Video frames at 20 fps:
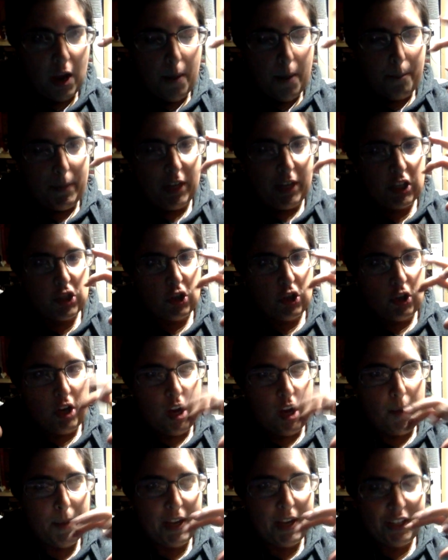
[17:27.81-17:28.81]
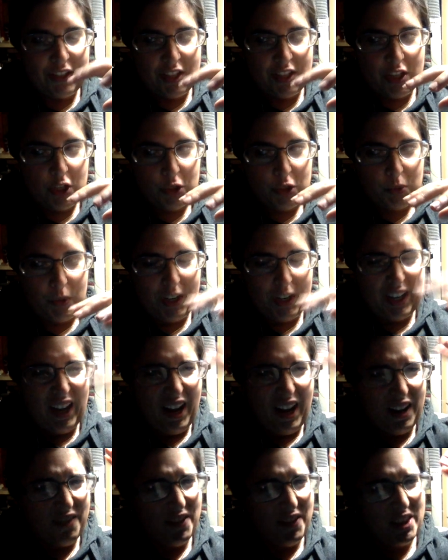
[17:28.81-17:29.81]
because you're coming into this read
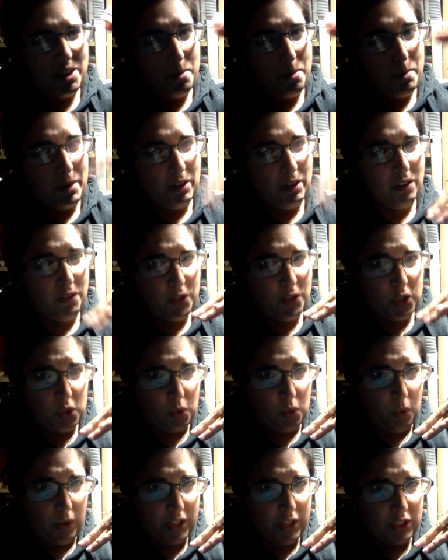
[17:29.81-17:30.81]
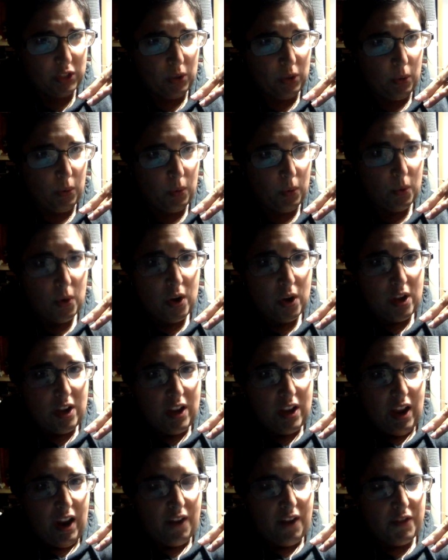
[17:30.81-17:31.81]
kind of in the middle of a story. So
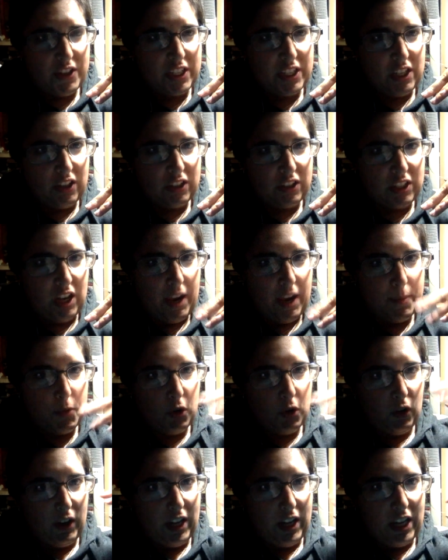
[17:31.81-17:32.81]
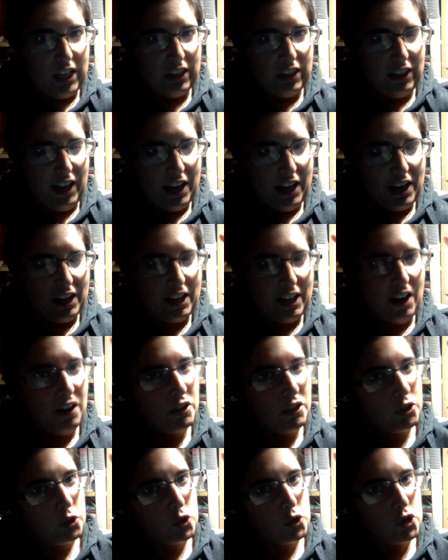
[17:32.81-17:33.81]
every single time you're in like a
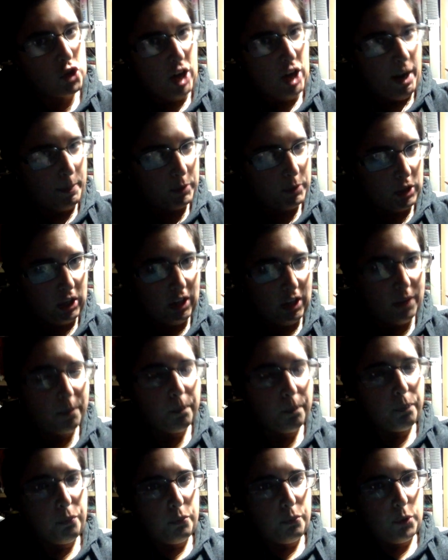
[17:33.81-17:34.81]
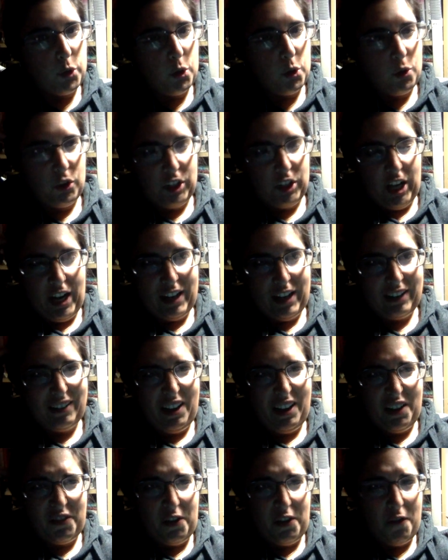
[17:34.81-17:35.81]
character's chapter, you're getting a
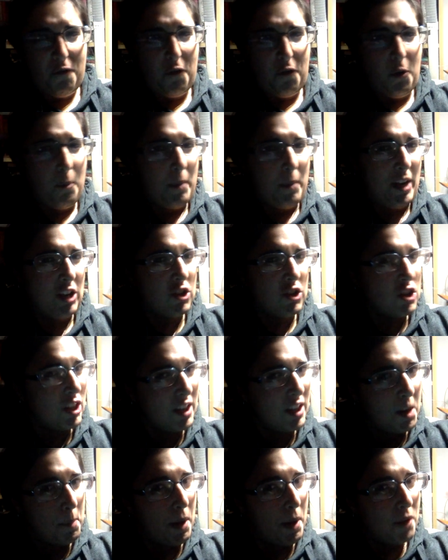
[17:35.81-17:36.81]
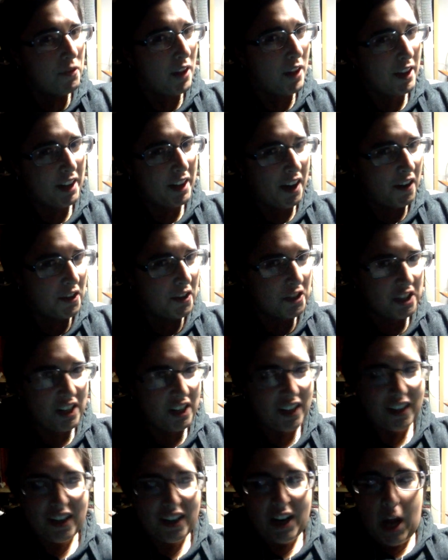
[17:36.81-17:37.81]
lot of information about that character.
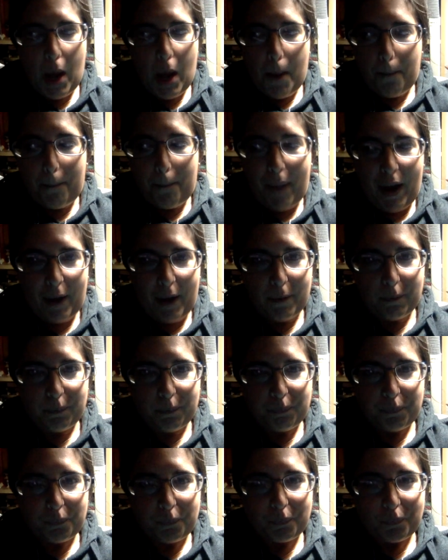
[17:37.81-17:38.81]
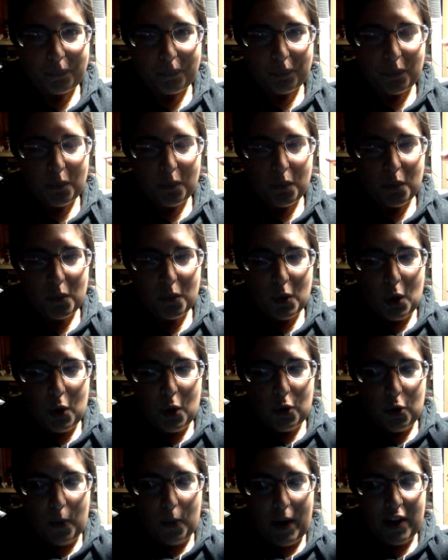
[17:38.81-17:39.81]
But
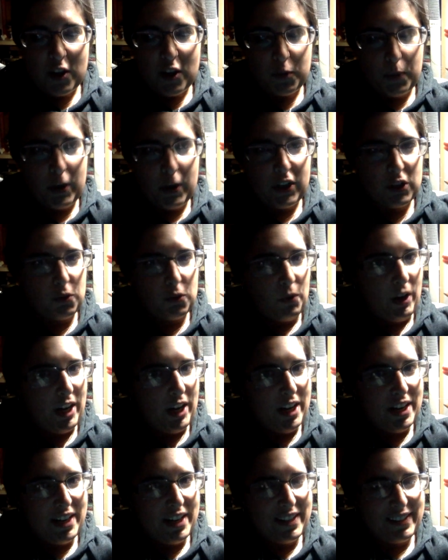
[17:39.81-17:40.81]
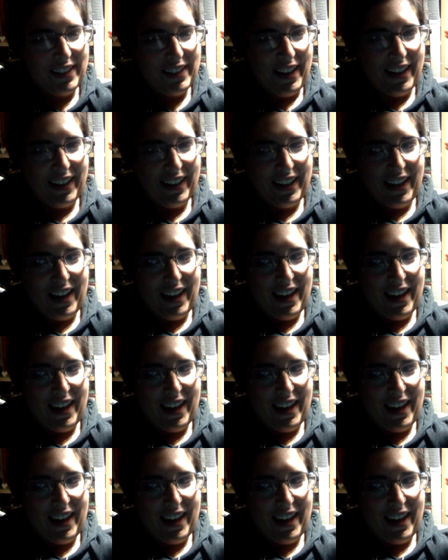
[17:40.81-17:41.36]
the way this book is written is like